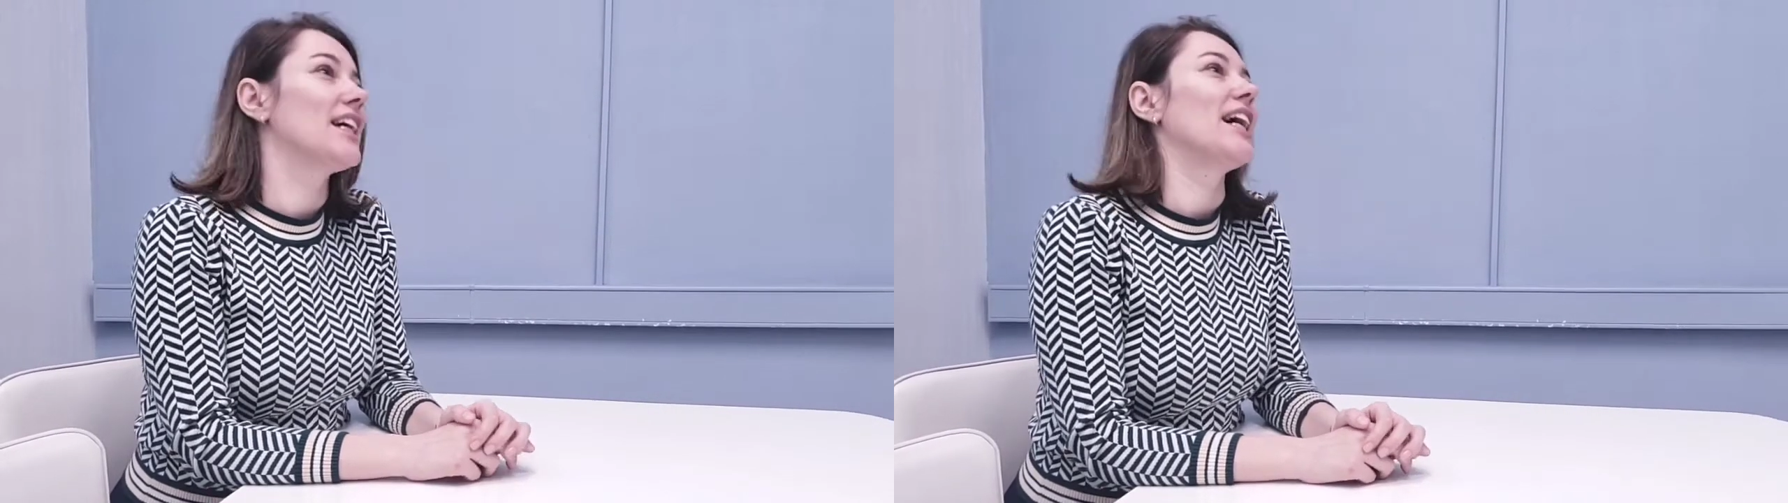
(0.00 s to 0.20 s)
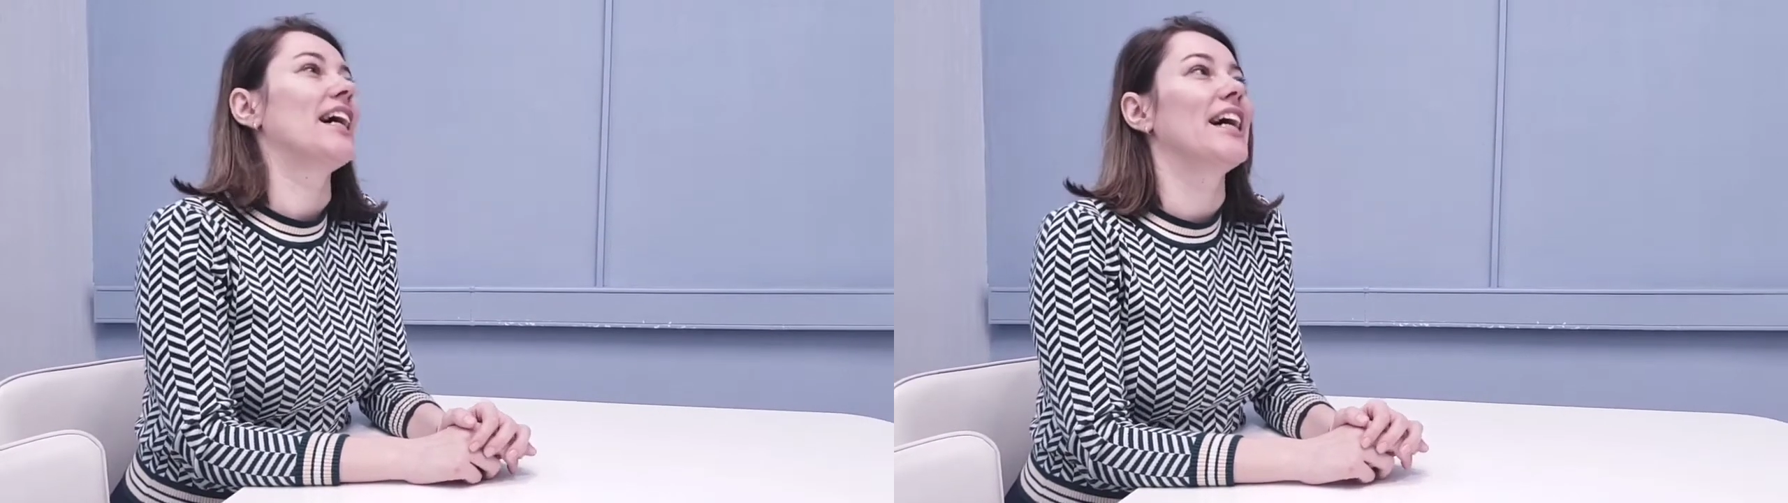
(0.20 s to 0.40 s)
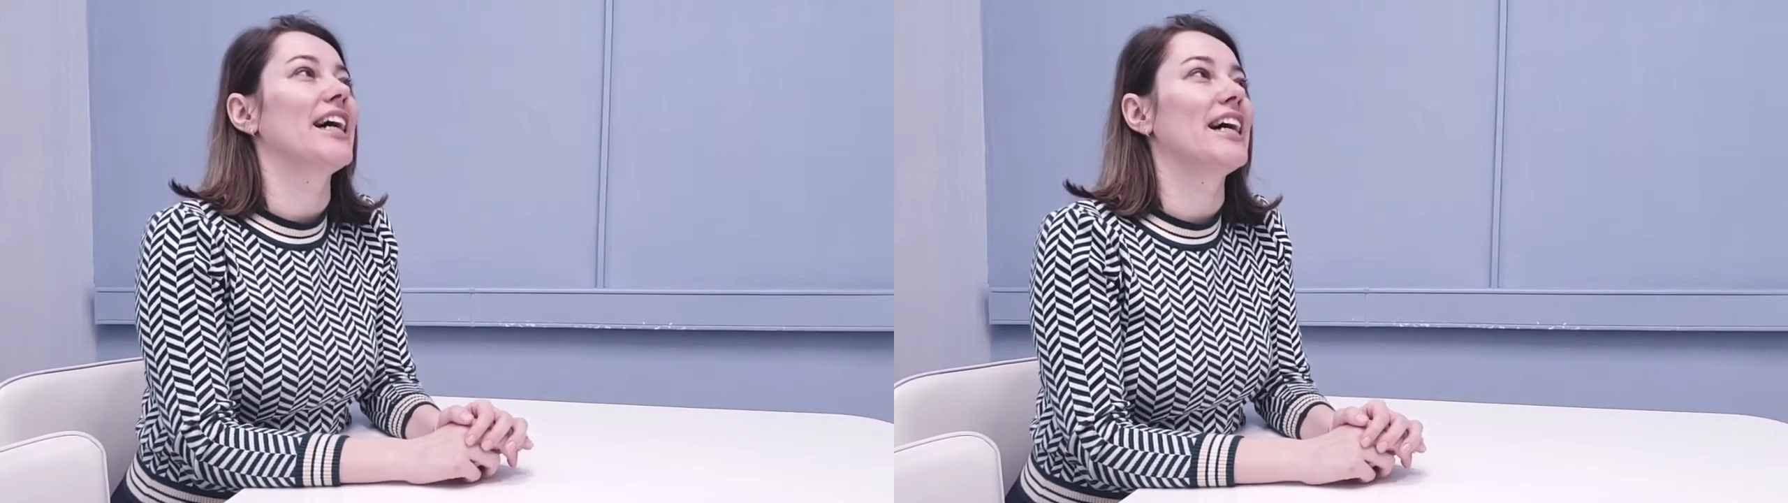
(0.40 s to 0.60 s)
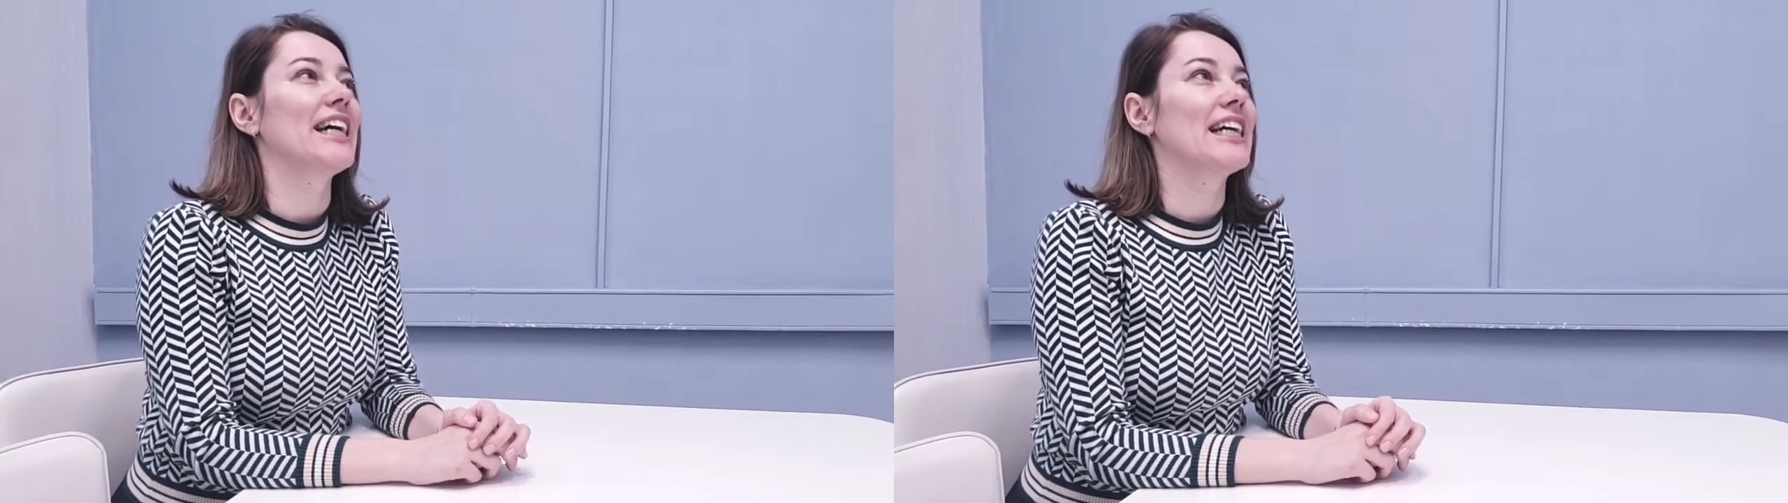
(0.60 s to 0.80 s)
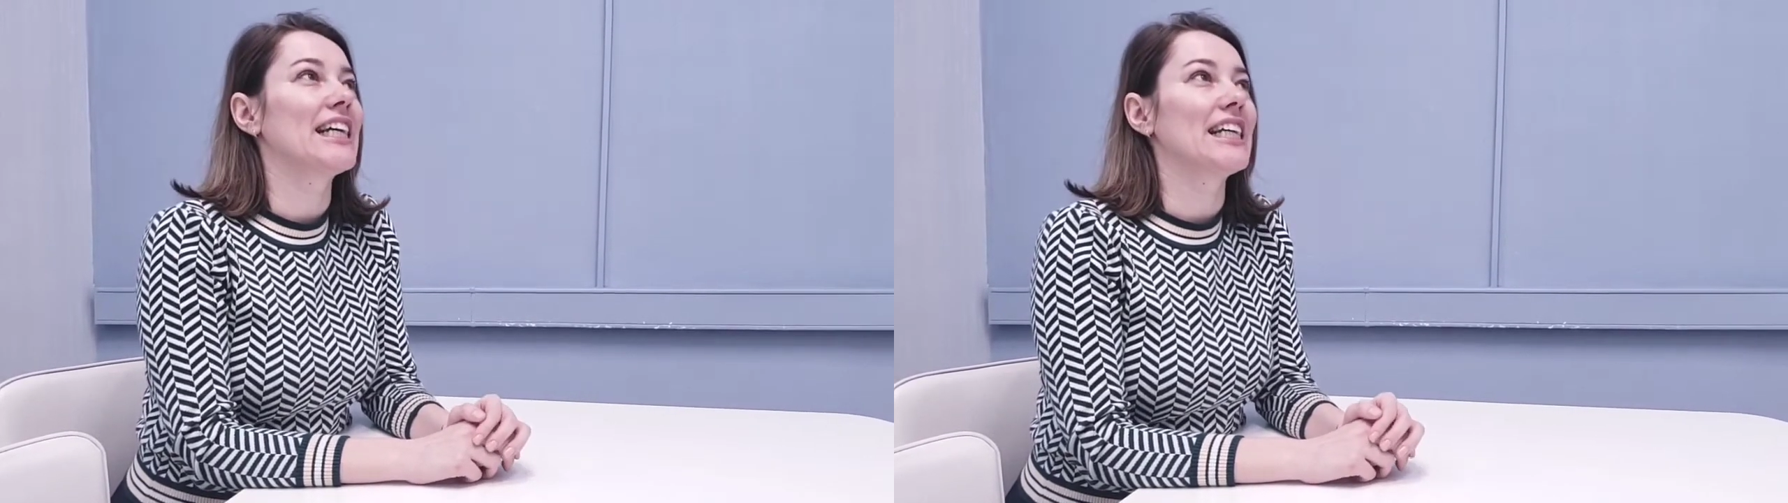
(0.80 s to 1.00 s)

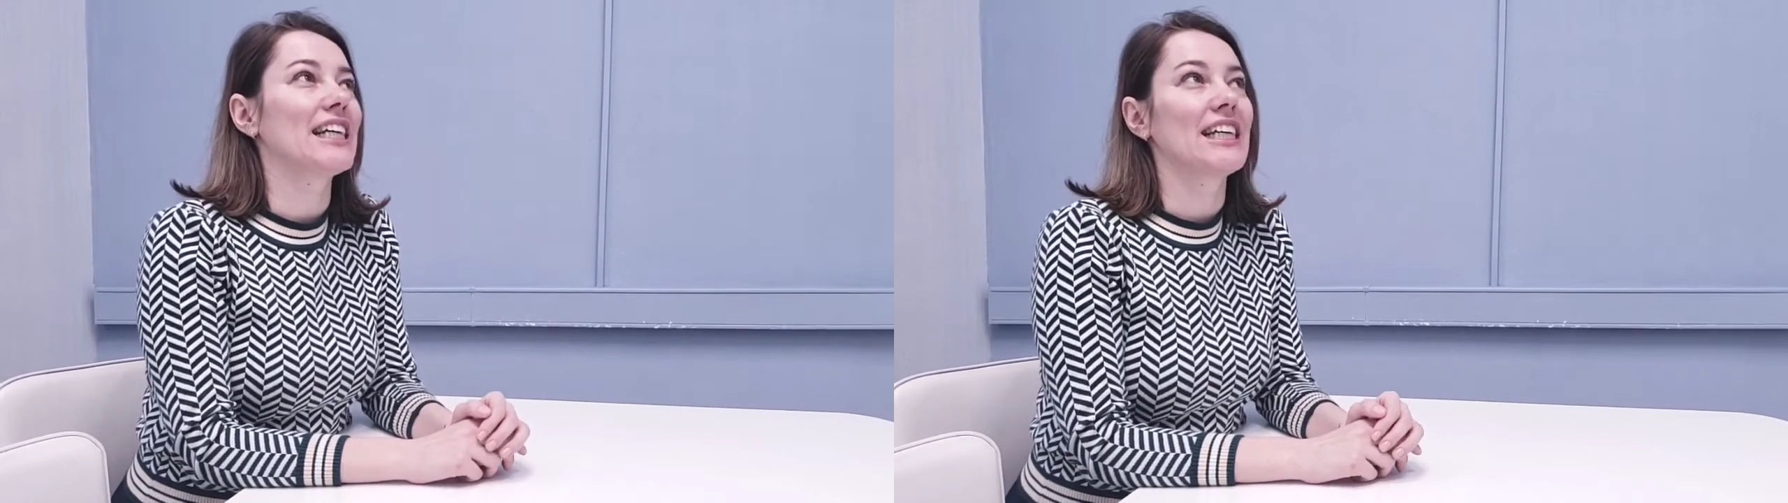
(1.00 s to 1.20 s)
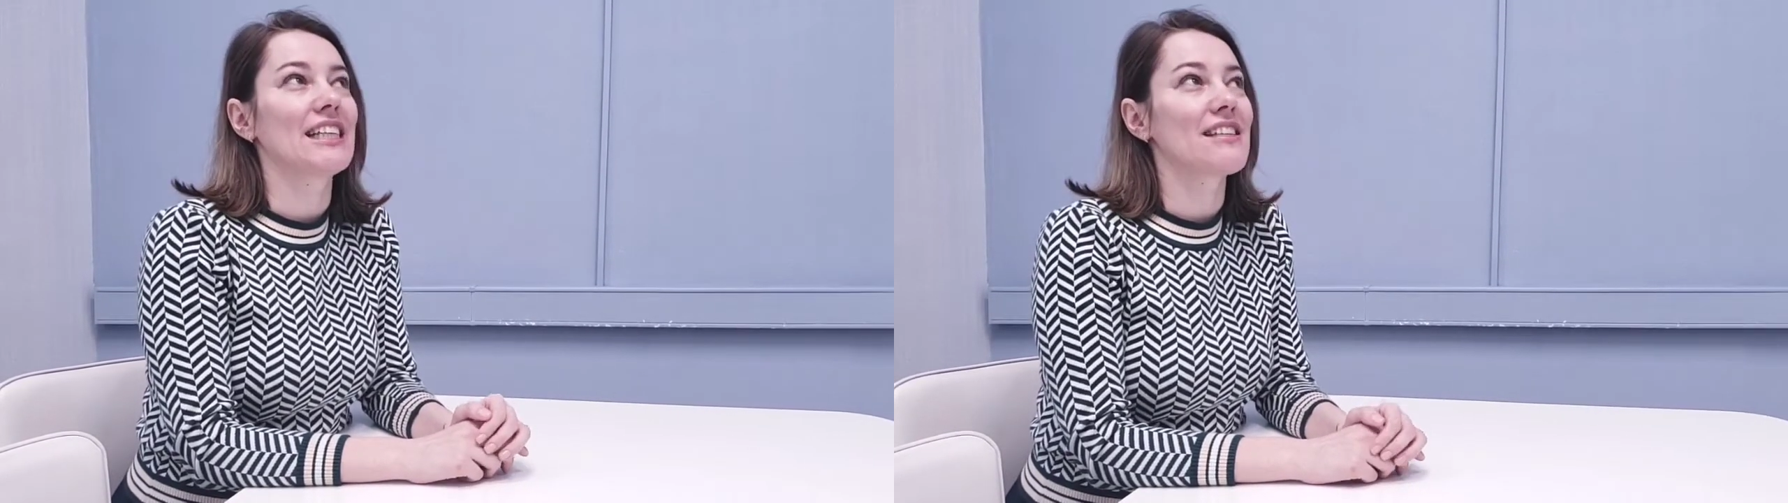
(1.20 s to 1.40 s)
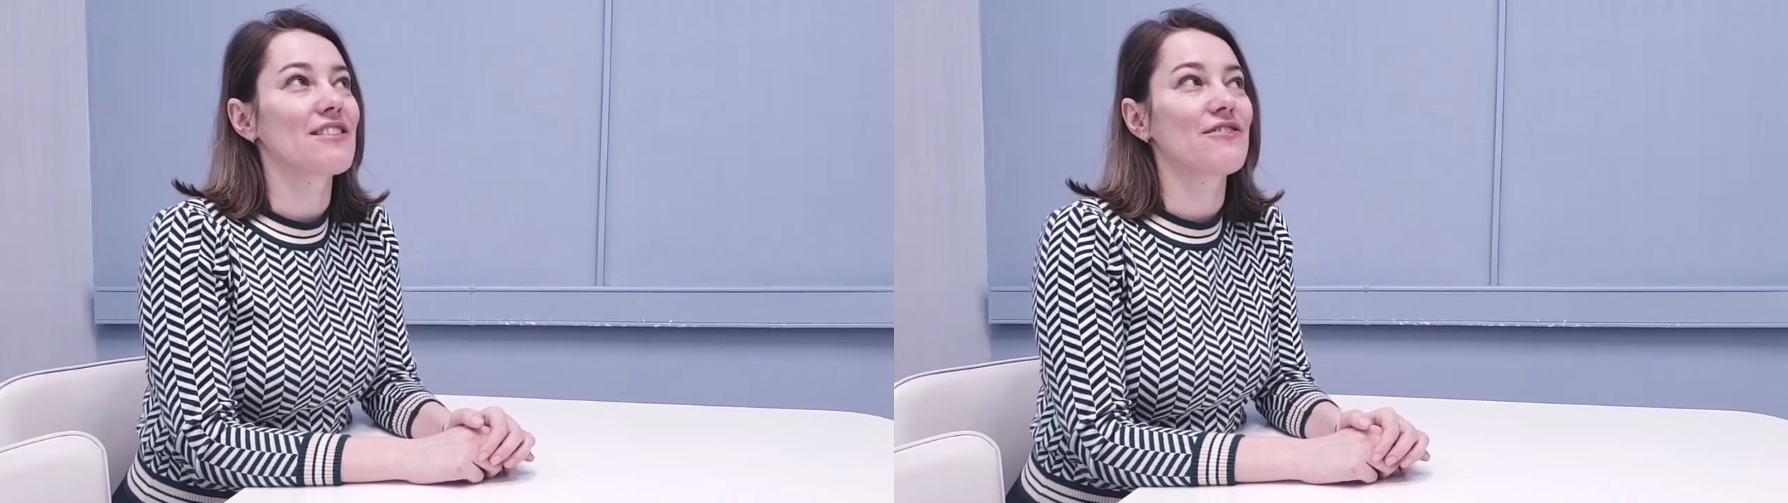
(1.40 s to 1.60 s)
and it's